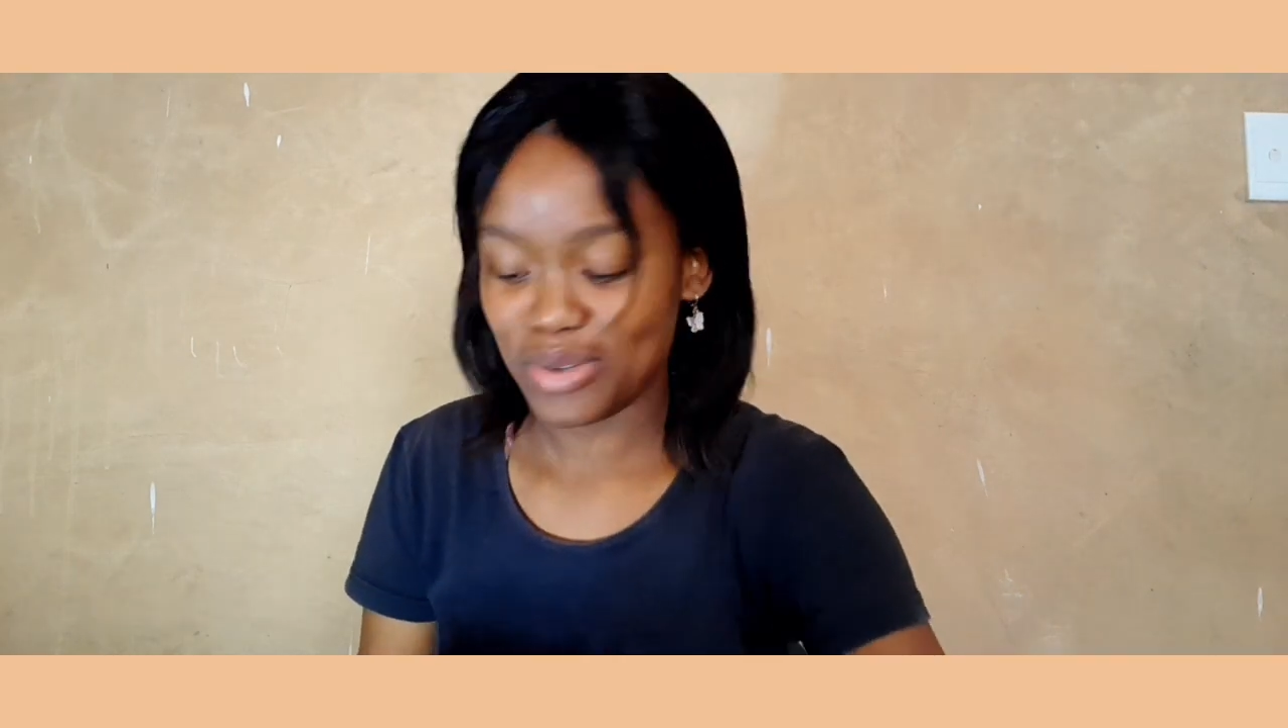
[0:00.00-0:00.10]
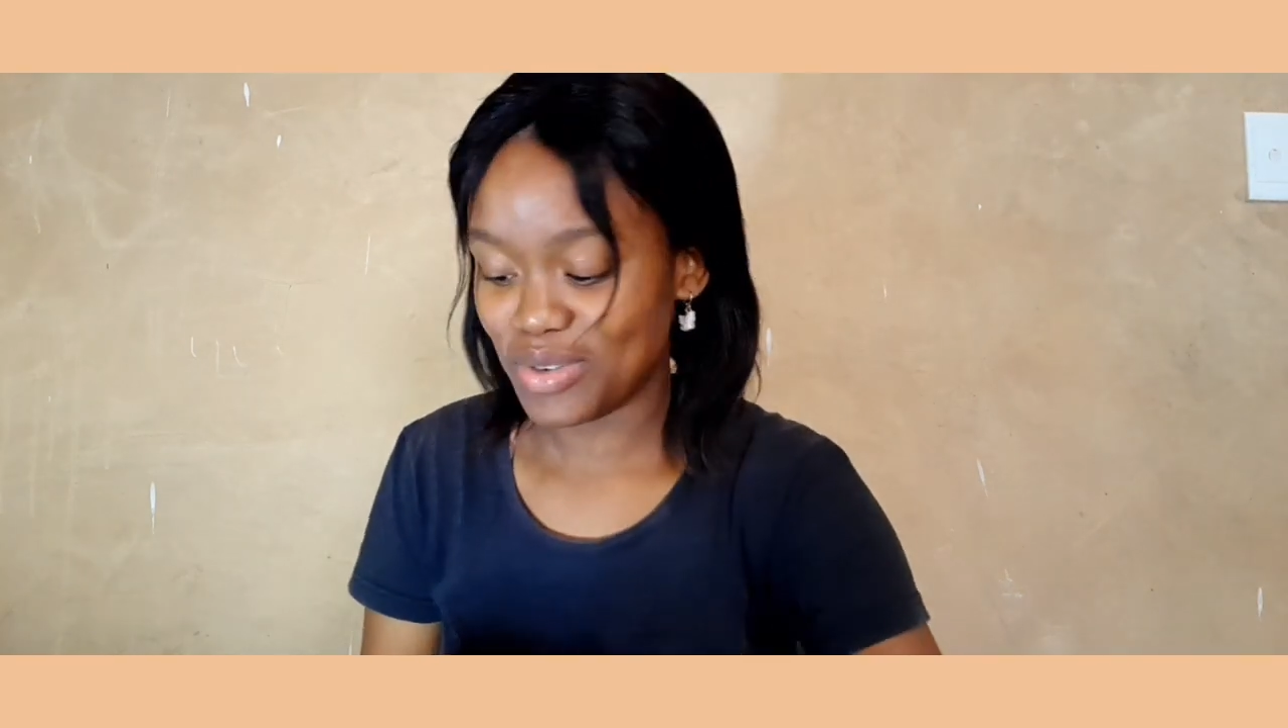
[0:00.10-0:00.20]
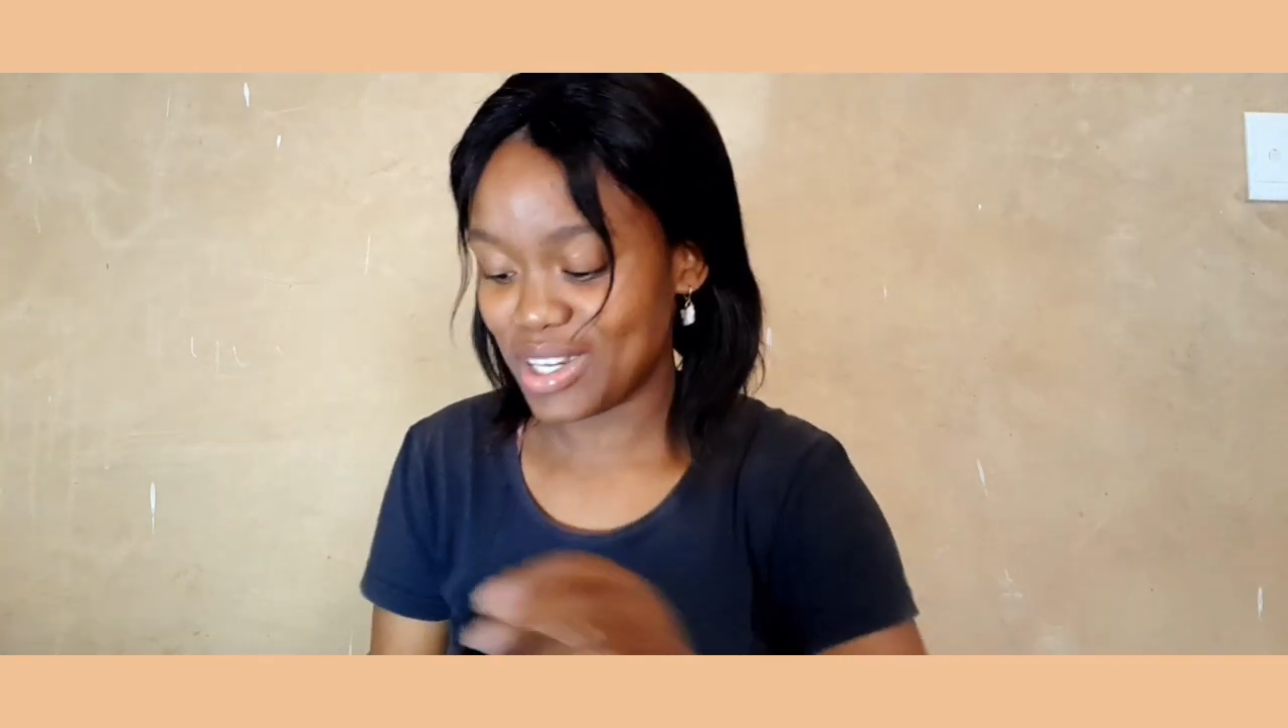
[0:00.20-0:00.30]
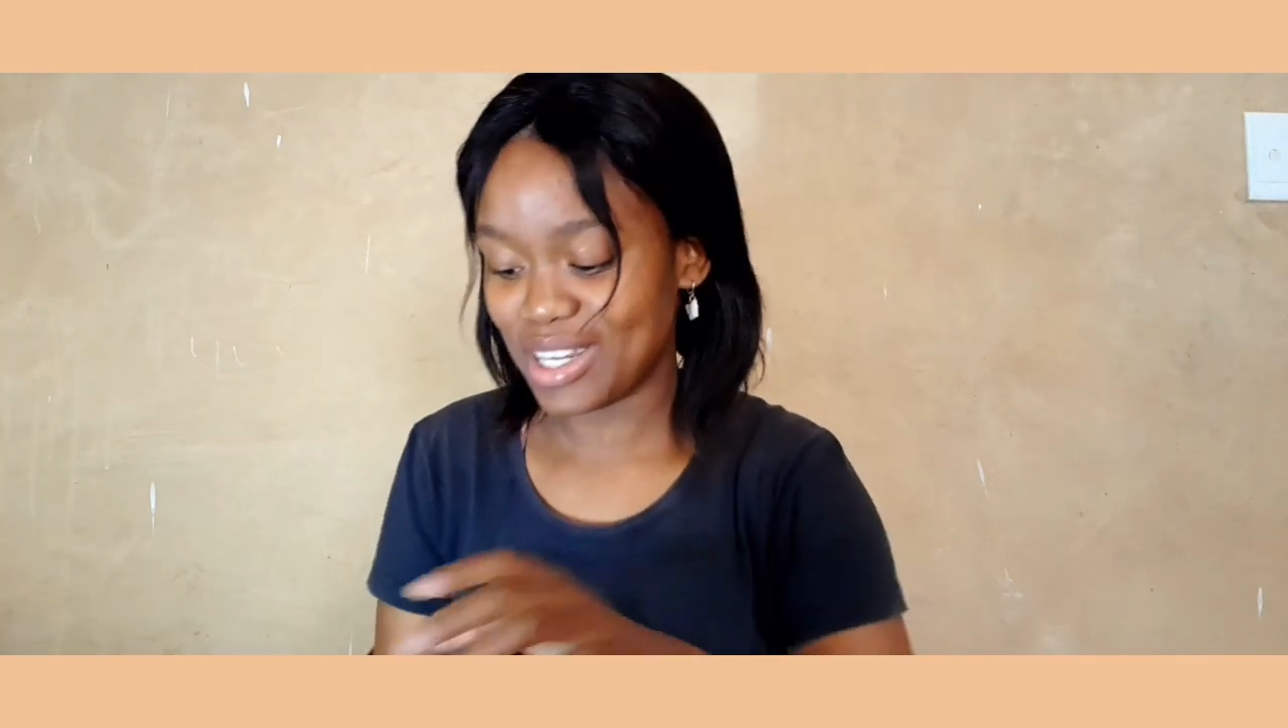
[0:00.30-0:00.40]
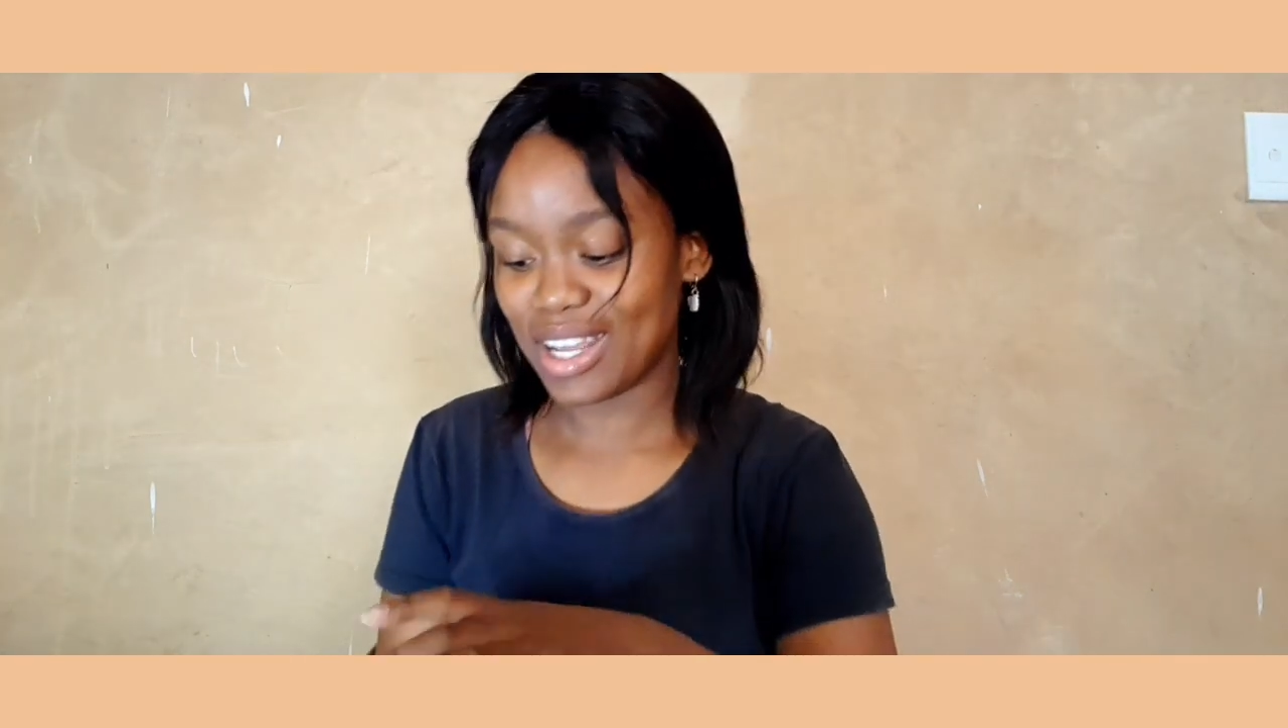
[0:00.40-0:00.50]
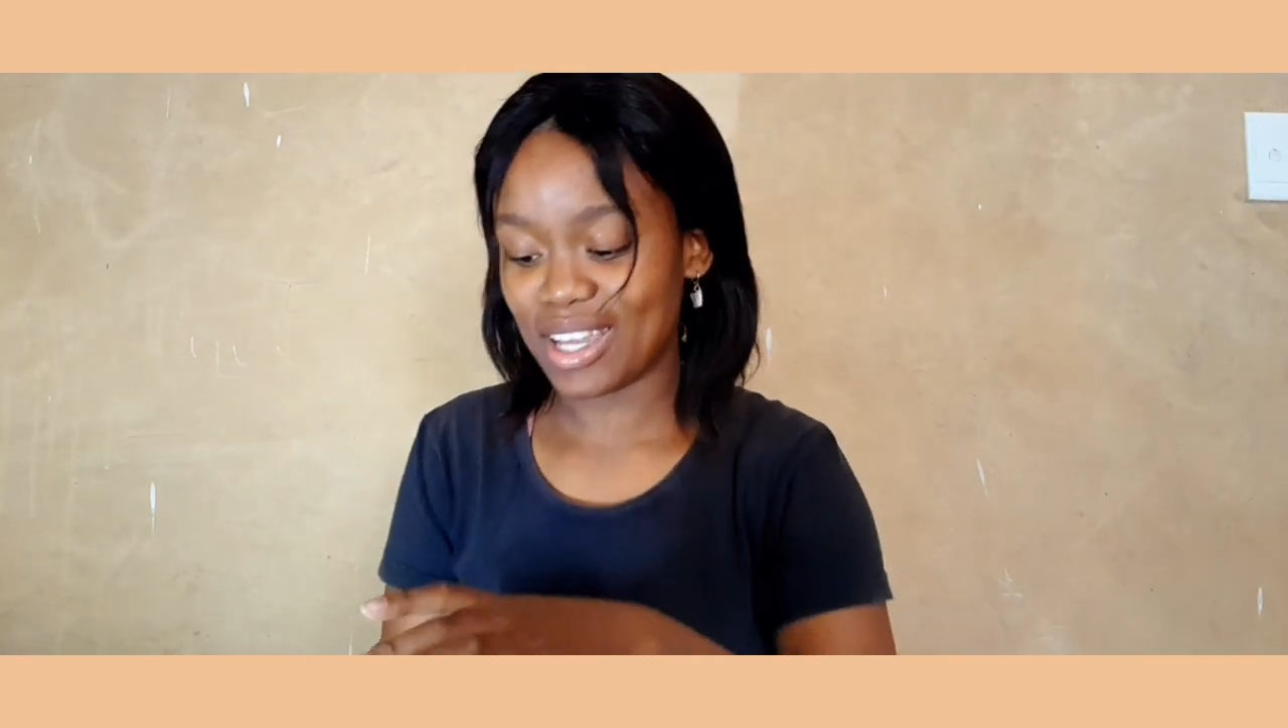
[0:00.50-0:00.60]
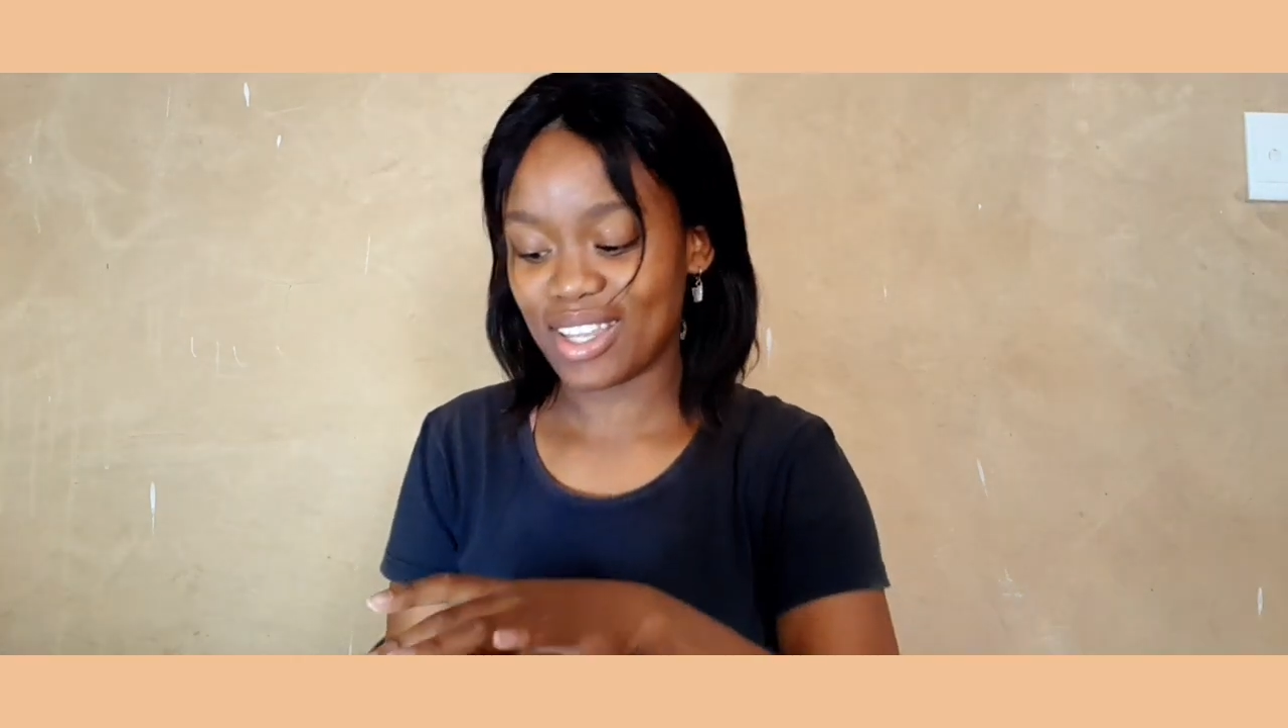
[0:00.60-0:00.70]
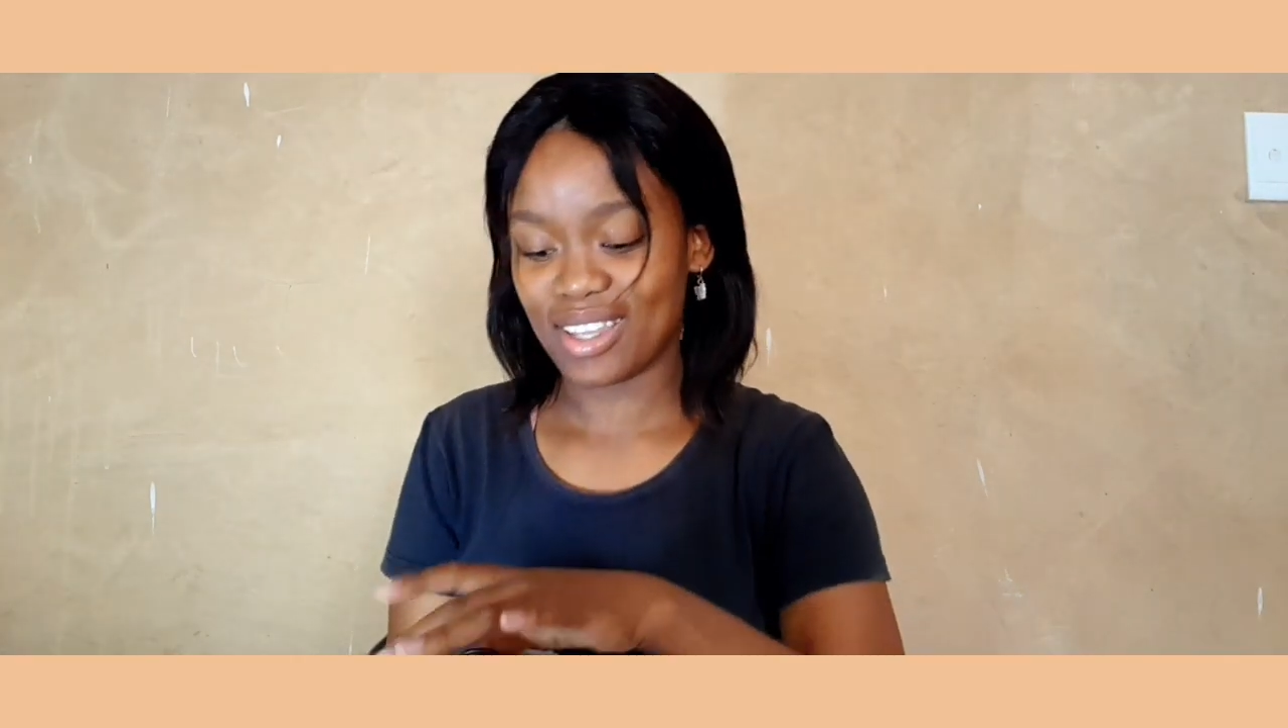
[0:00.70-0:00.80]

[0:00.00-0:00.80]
really like